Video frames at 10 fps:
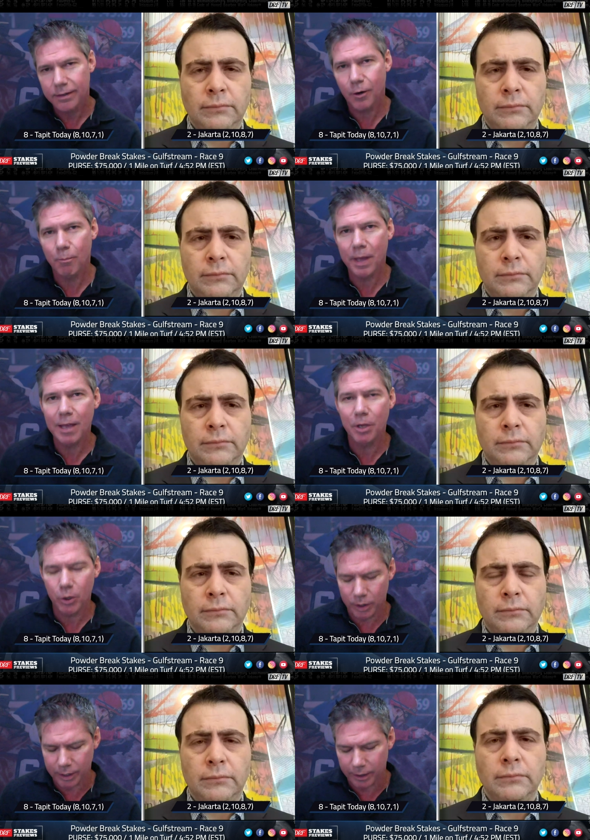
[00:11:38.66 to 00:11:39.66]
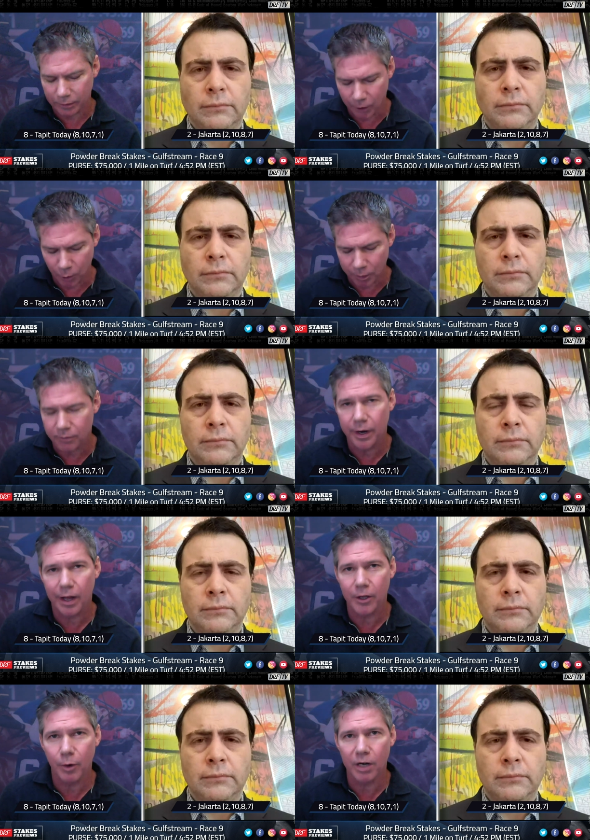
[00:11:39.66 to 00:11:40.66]
Speaker 1: You know, maybe you could get a little bit of
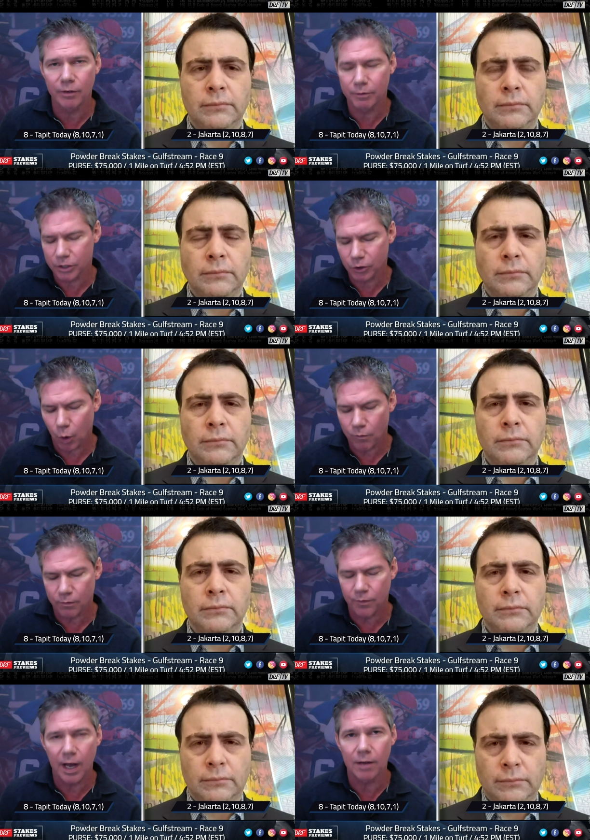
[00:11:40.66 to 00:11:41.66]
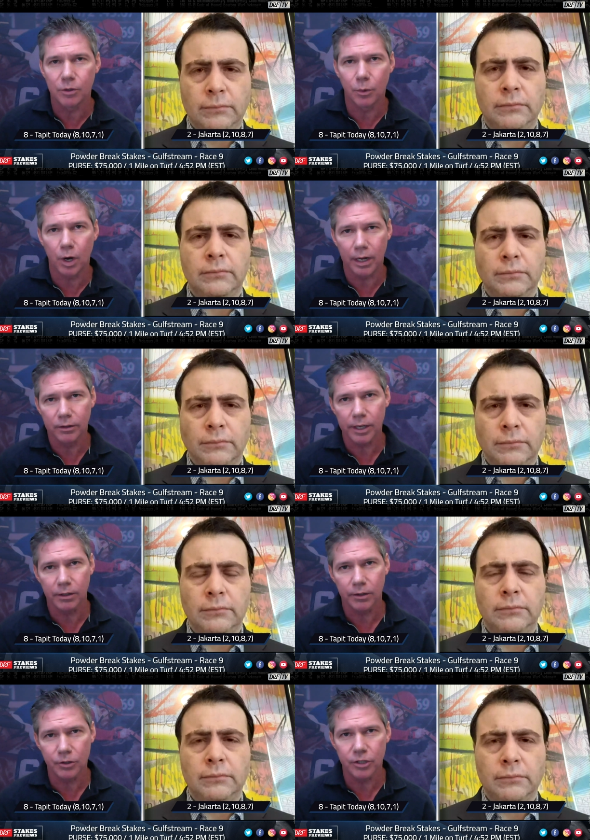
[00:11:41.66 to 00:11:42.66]
value out of her. If she's over five to one, I'll
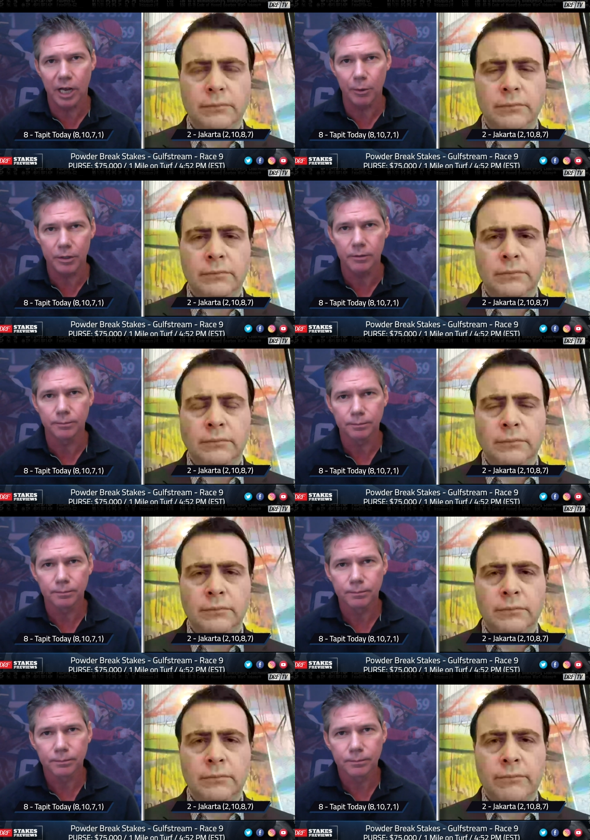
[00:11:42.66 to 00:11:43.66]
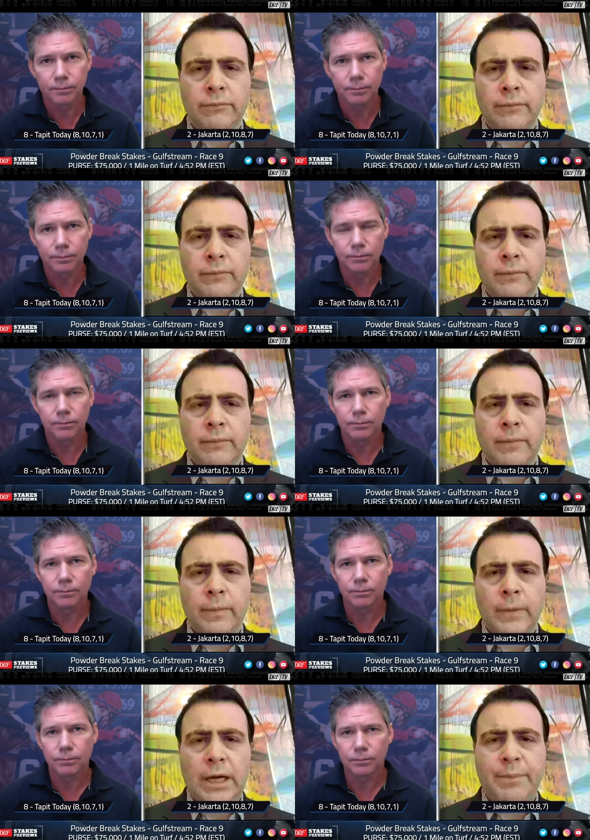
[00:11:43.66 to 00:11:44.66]
take a little shot with her.
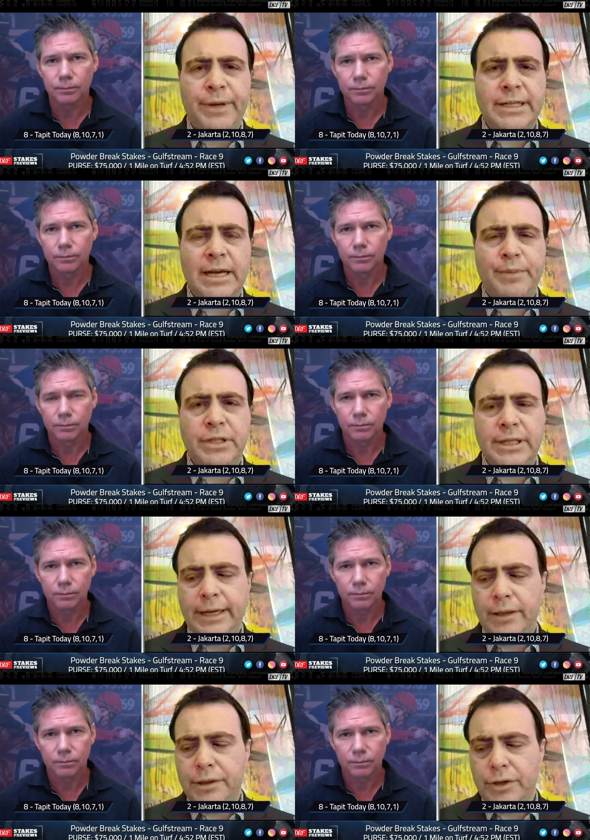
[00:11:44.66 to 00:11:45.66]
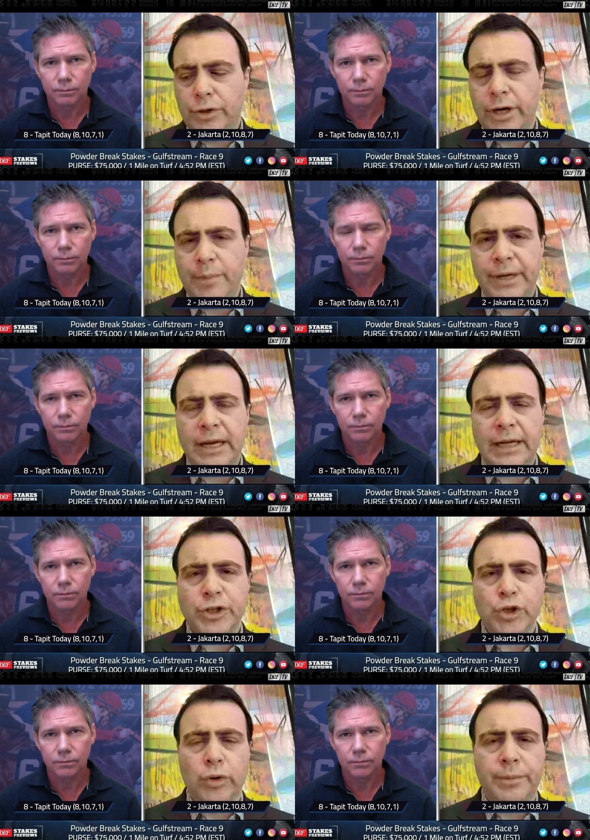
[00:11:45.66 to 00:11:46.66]
Speaker 2: I picked Happy today third. I picked
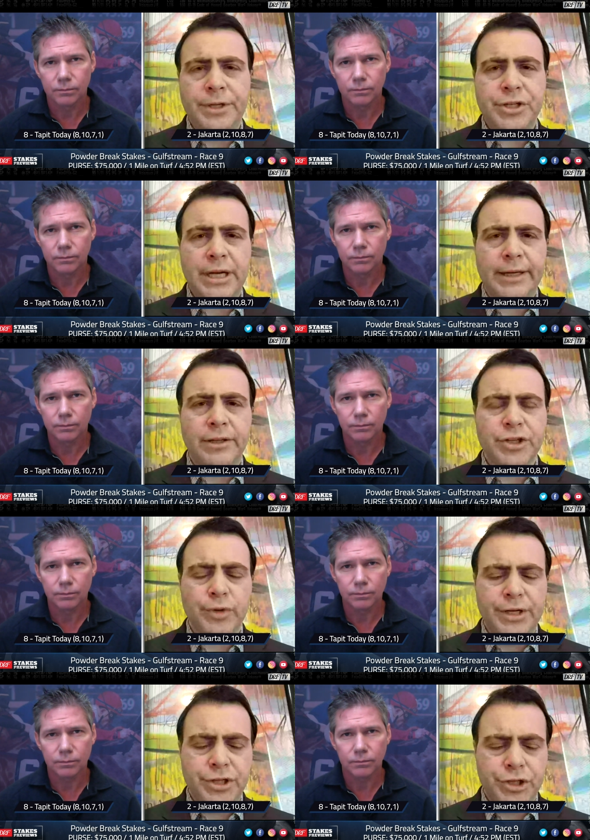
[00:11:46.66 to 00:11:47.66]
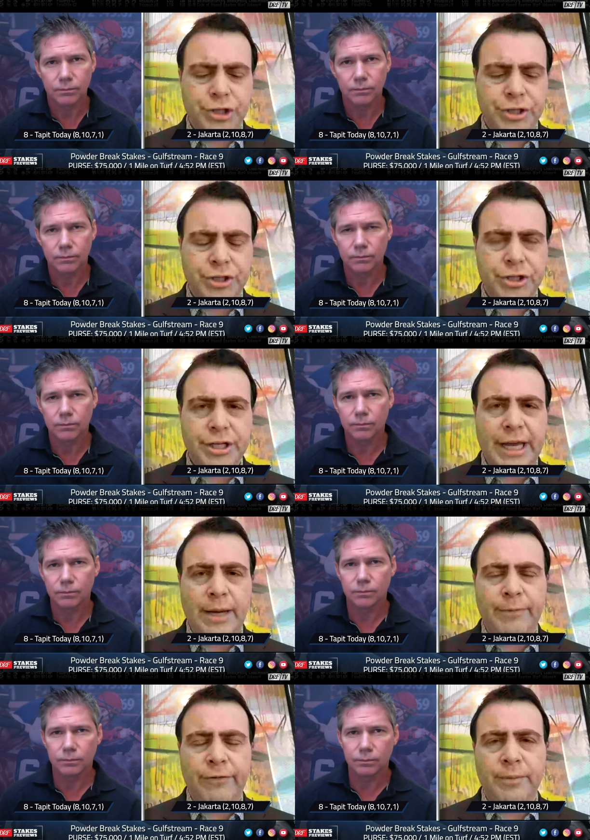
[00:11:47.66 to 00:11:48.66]
out Stormy second. This race is just a
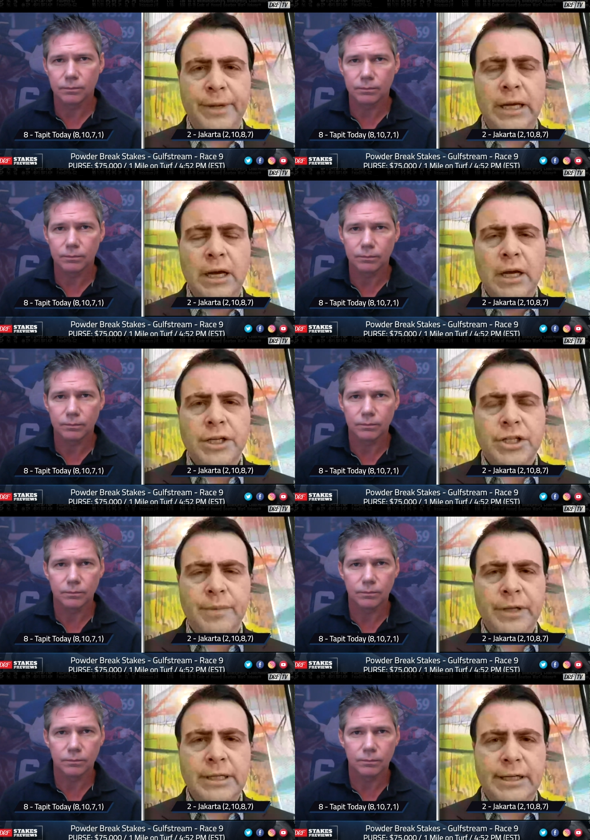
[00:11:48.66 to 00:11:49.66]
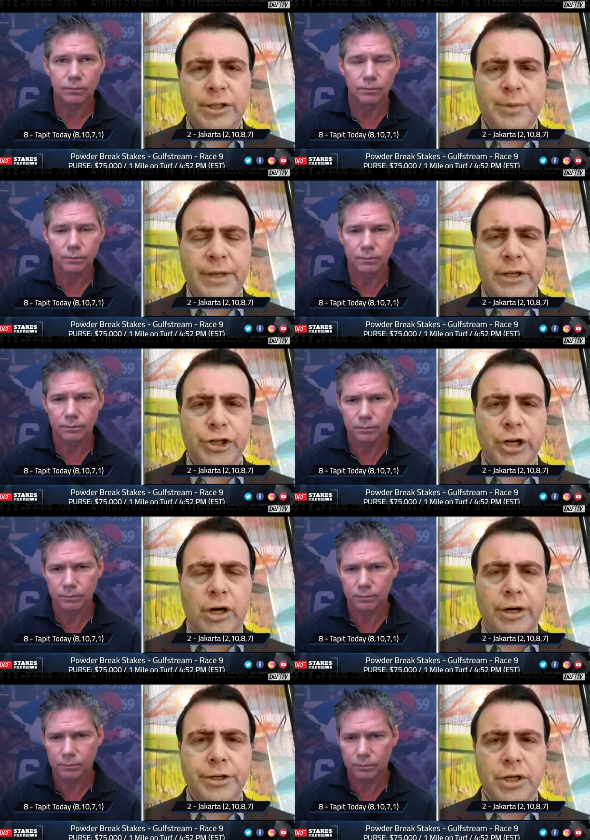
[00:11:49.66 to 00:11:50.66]
stab for me. Something tells me that Jakarta